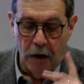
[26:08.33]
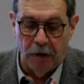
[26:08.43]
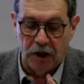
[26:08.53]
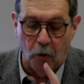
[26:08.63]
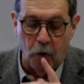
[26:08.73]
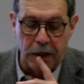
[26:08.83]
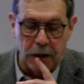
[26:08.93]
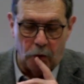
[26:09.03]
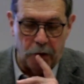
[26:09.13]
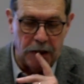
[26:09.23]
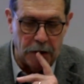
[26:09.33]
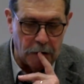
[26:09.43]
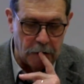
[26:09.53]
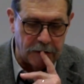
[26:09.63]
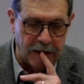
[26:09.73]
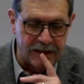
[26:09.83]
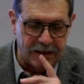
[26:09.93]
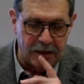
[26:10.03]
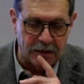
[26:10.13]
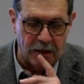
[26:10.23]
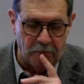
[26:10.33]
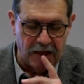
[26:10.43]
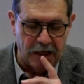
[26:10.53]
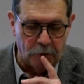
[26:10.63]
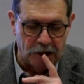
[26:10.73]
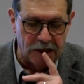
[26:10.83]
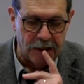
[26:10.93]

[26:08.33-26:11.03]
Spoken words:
But we tested something which